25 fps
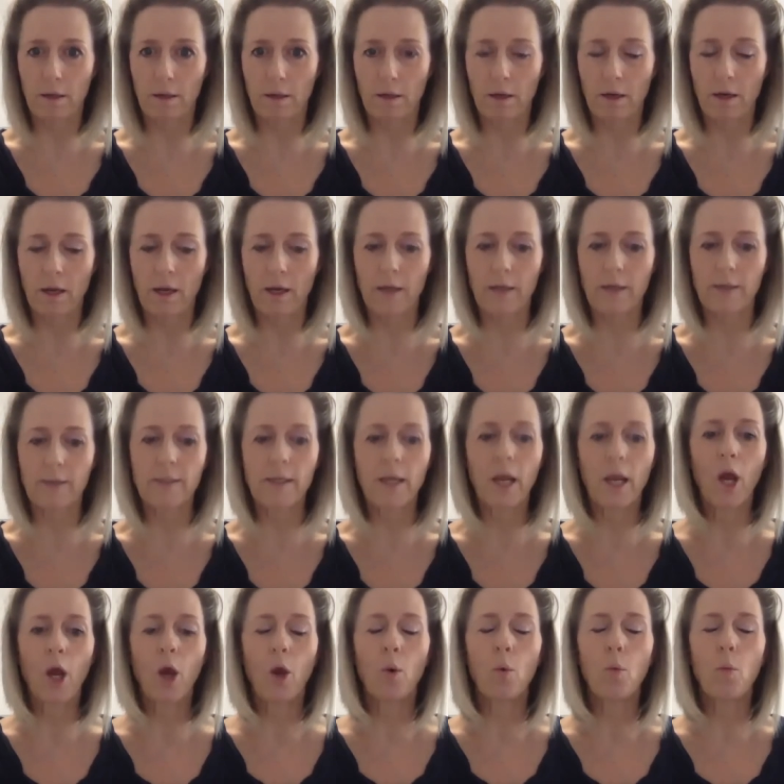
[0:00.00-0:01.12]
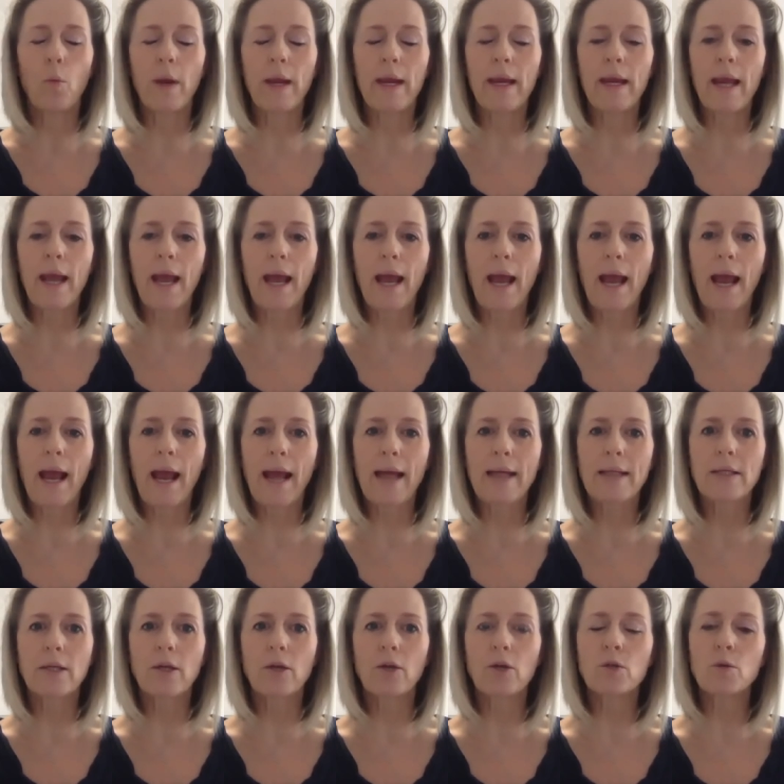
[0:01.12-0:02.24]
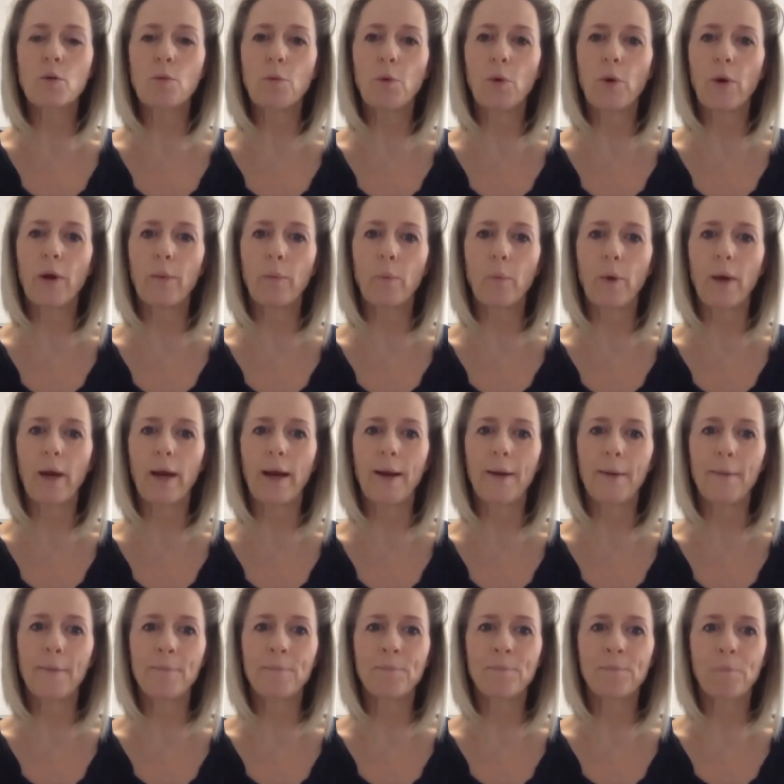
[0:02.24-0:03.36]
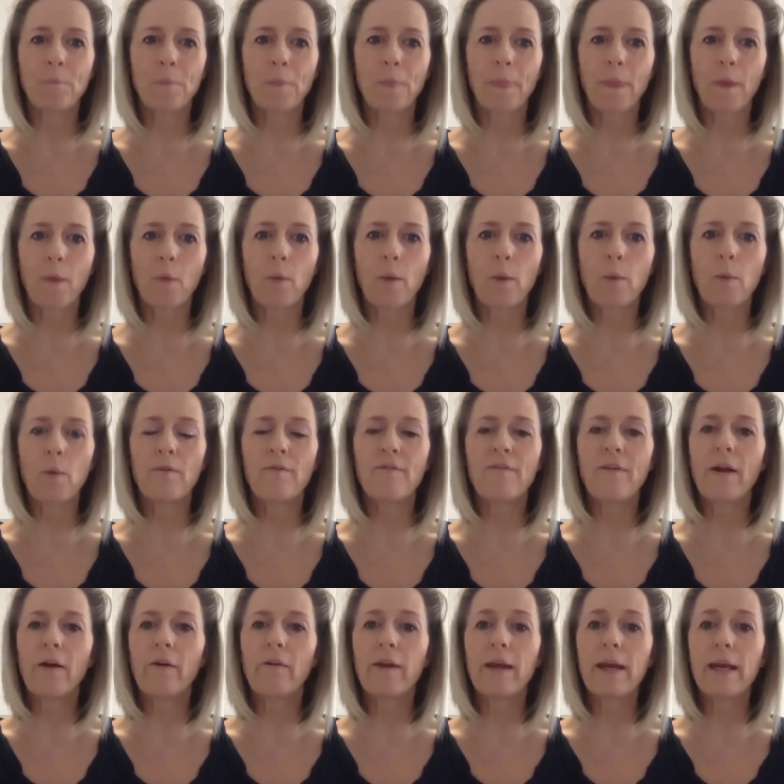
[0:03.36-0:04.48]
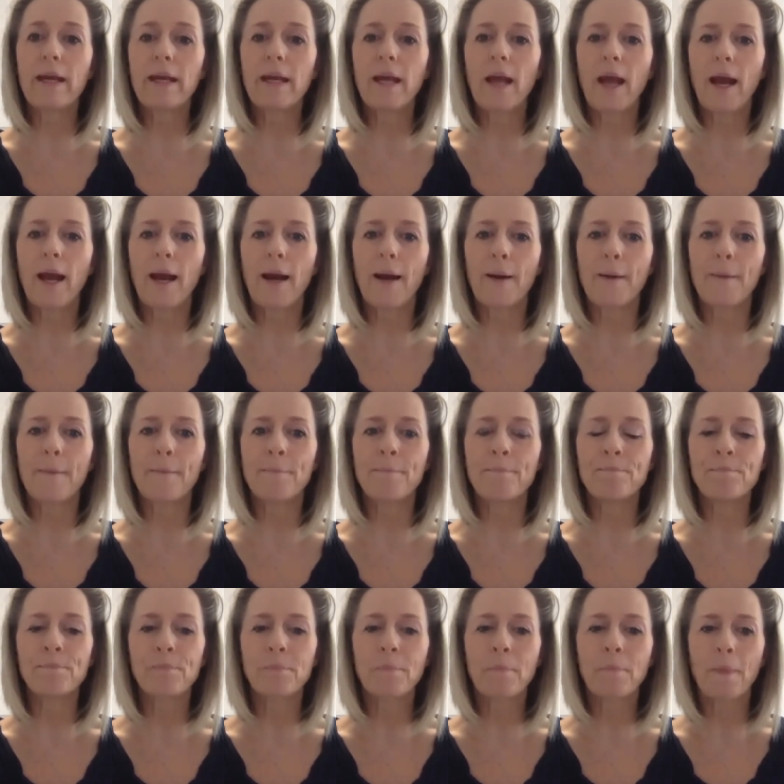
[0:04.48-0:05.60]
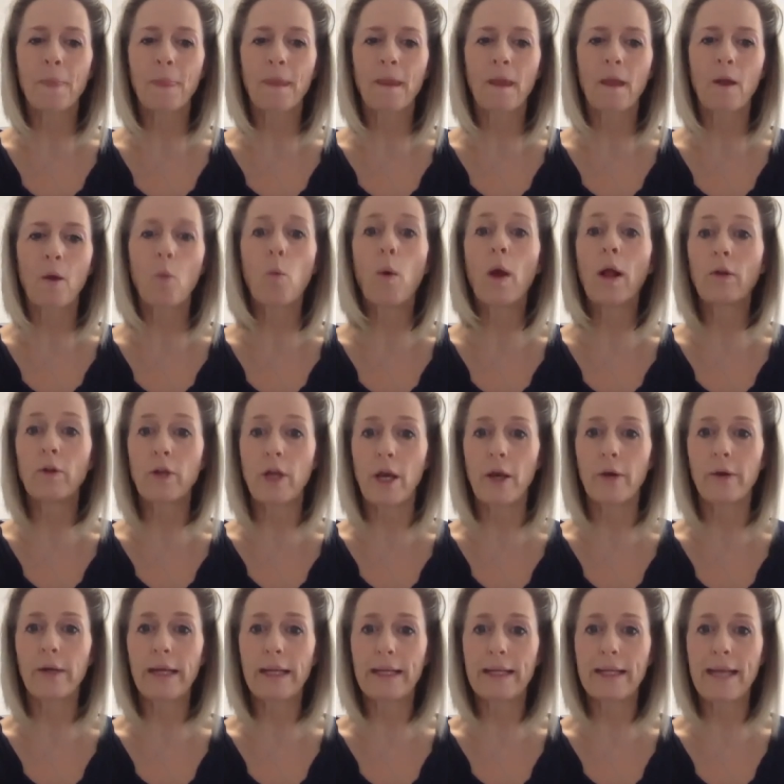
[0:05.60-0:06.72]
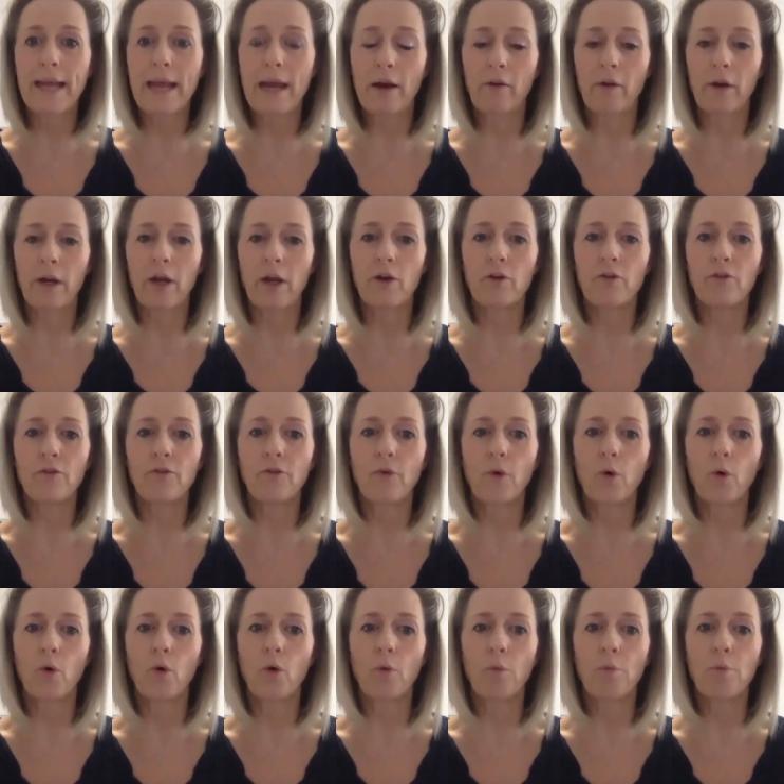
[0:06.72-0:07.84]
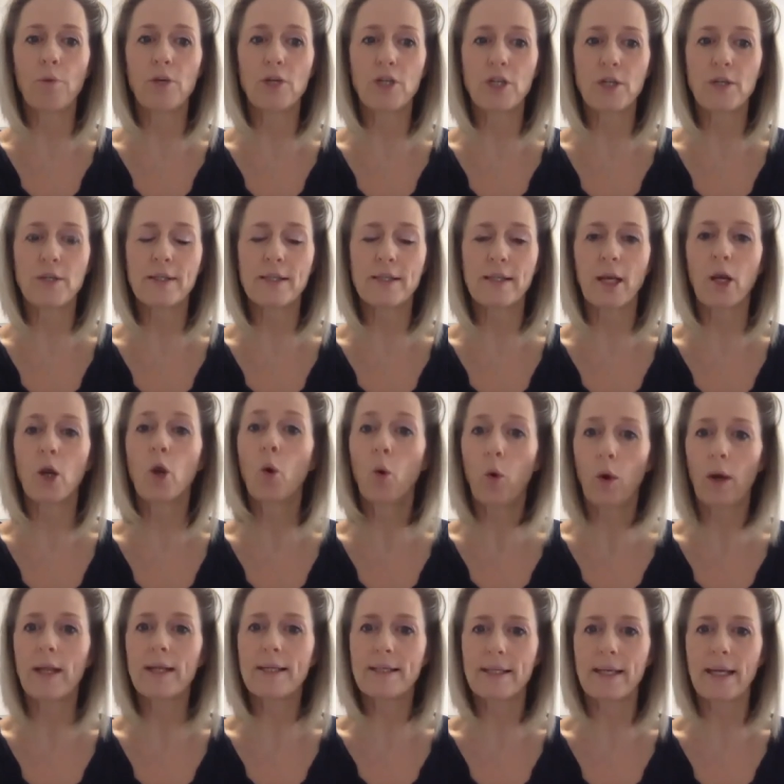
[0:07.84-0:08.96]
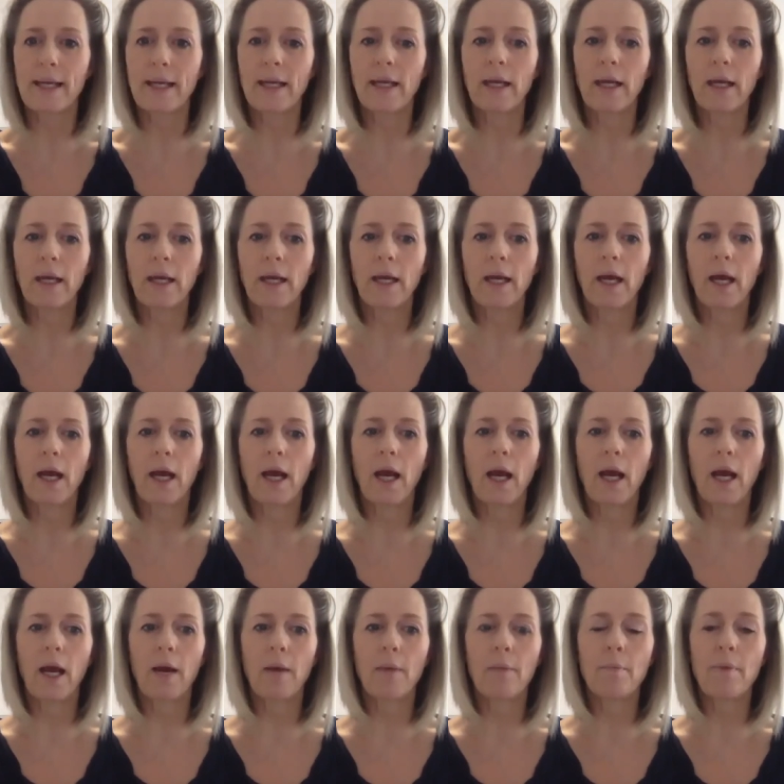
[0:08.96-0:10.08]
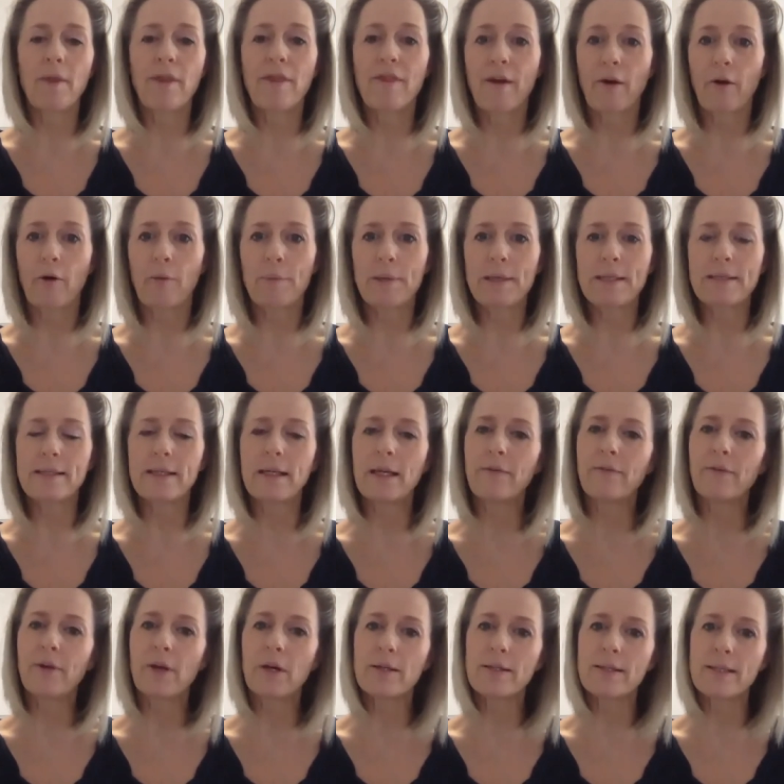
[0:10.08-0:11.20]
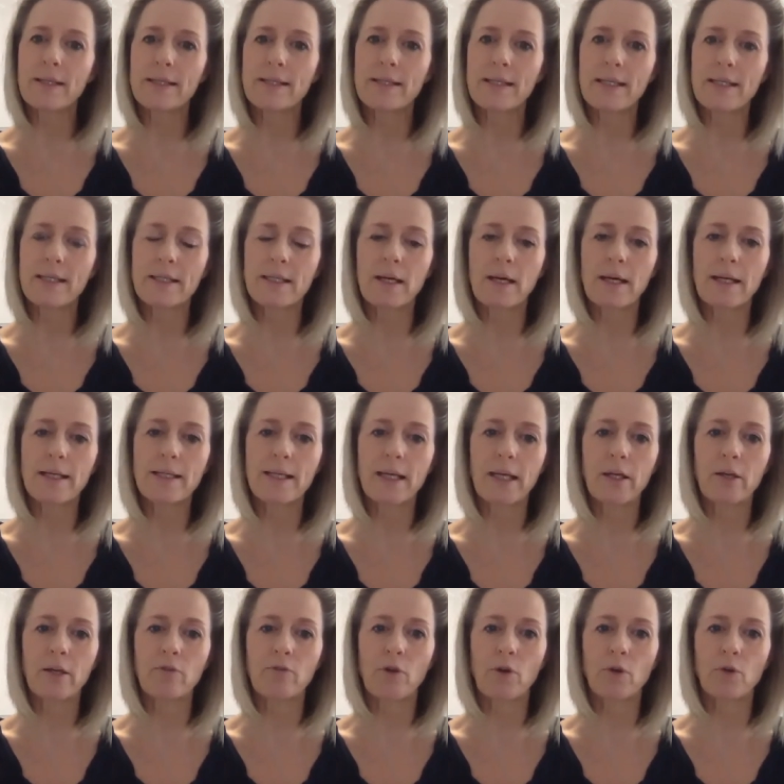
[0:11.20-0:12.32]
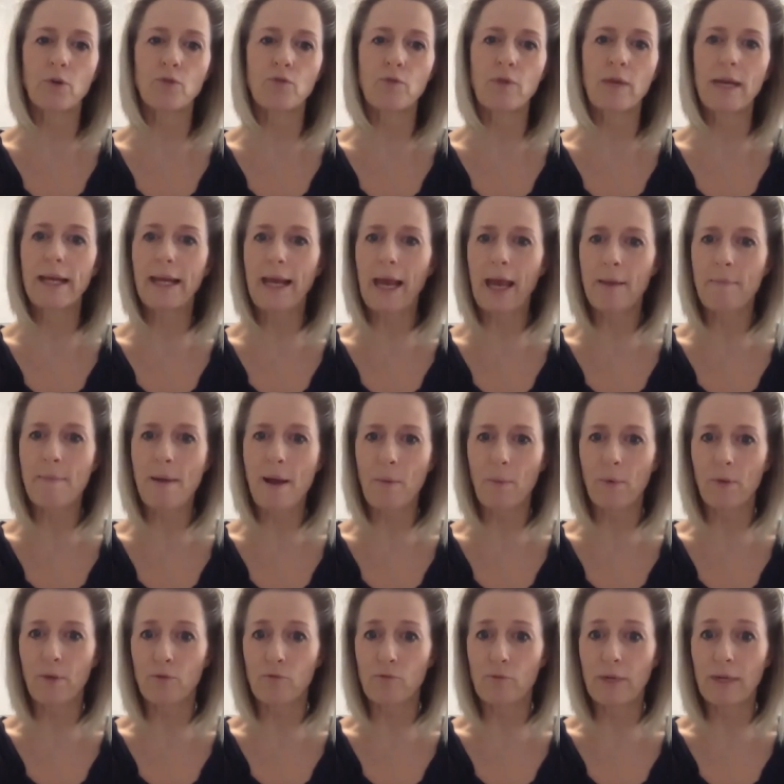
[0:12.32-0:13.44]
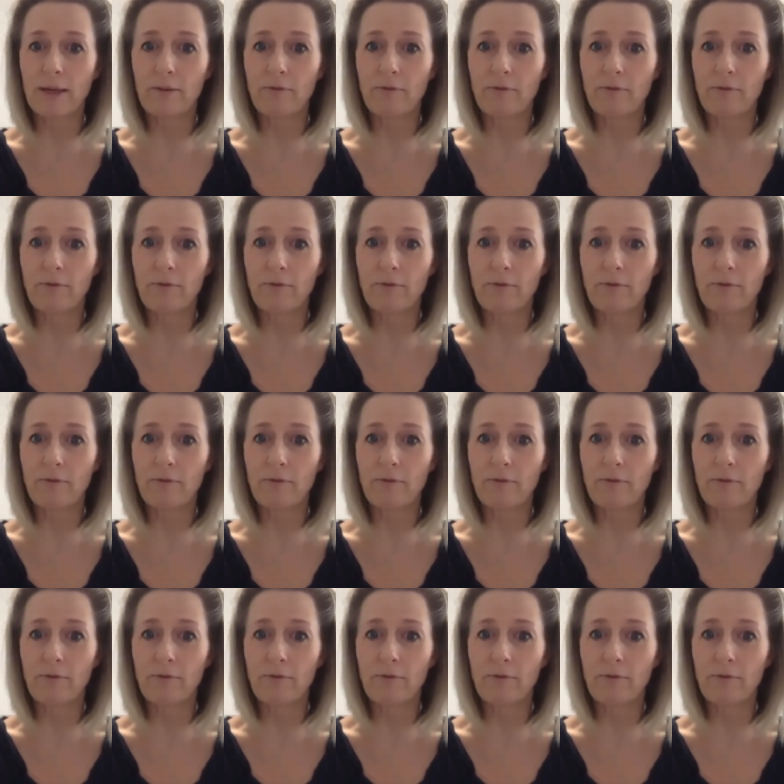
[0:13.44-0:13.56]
learners. We had got to a point where we were very well known in the area for producing quality therapists, and even our 16 to 19-year-olds really came out with a really,